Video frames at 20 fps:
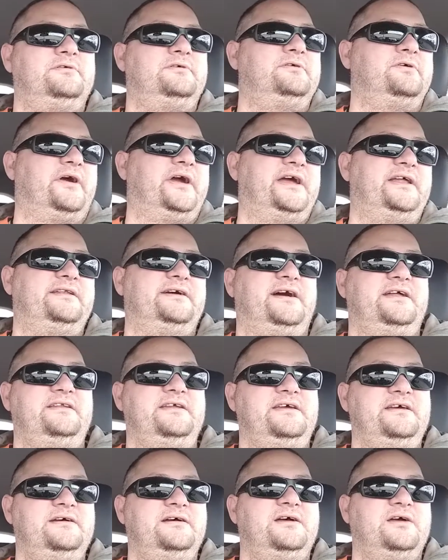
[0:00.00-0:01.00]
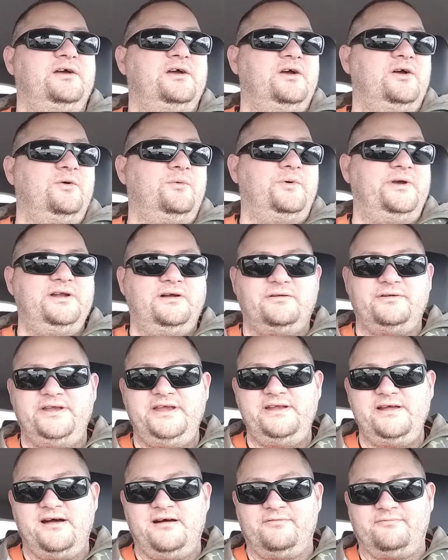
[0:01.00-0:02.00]
grand idea, we don't
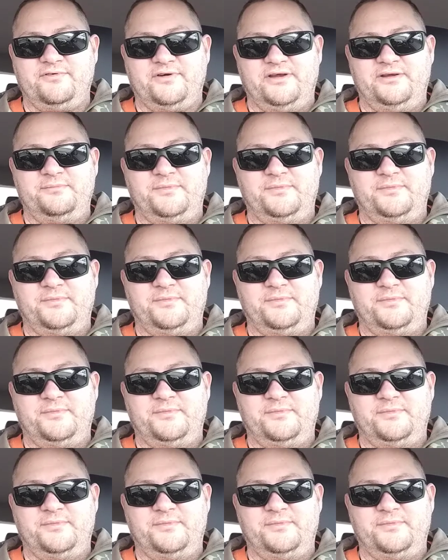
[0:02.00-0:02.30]
eat out very